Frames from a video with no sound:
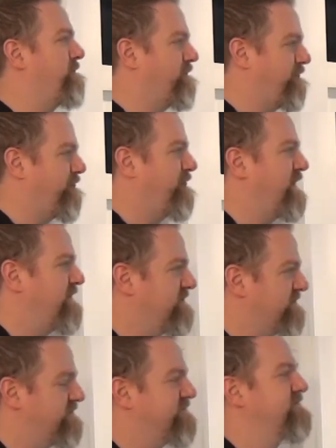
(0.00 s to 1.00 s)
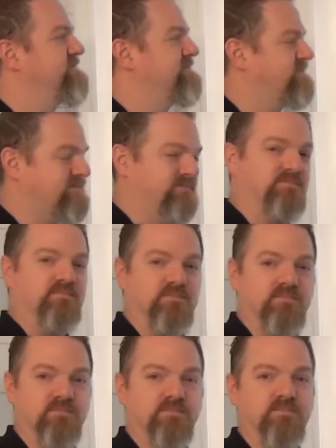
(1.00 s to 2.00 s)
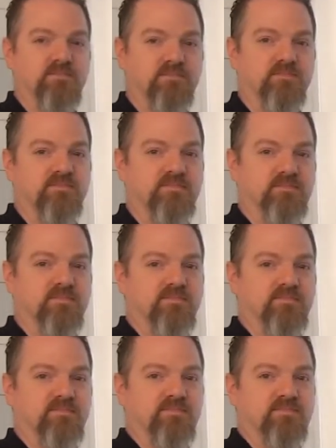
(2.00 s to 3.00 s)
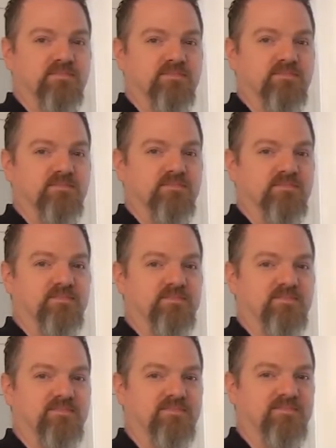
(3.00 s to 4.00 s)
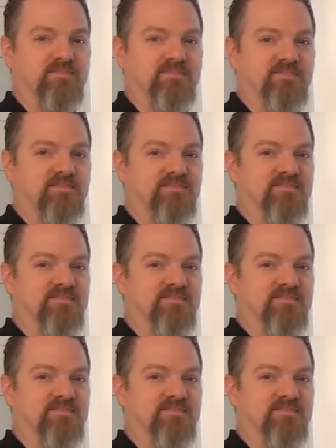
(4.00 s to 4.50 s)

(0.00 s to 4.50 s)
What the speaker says: [no speech]